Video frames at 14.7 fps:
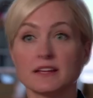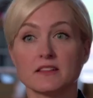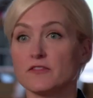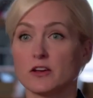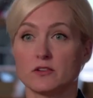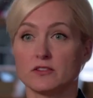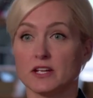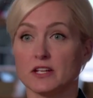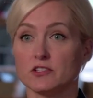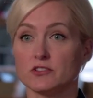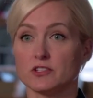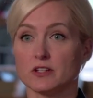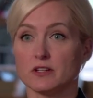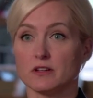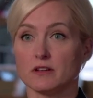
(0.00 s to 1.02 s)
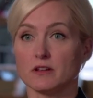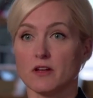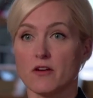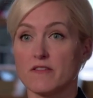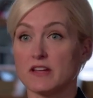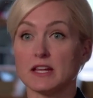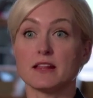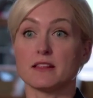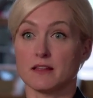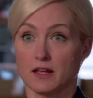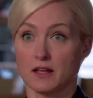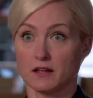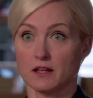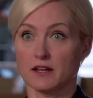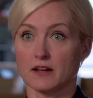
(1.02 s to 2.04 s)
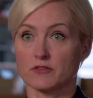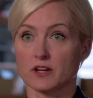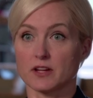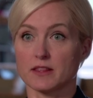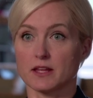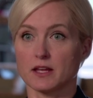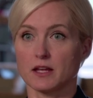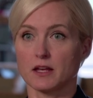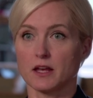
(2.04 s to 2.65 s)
the foundation of anything and everything.